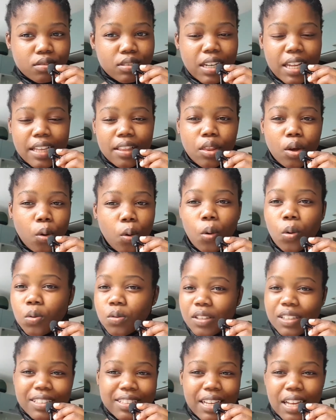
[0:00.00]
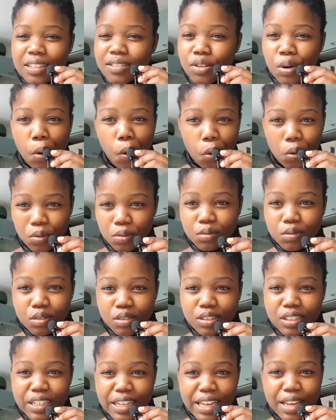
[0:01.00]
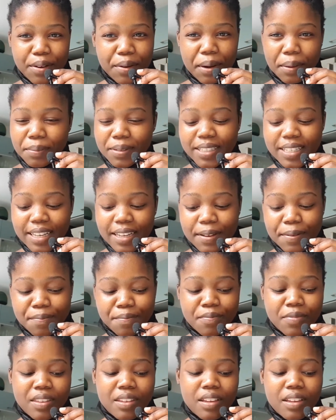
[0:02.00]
Like the hold, it doesn't hold. Do you get what I'm saying?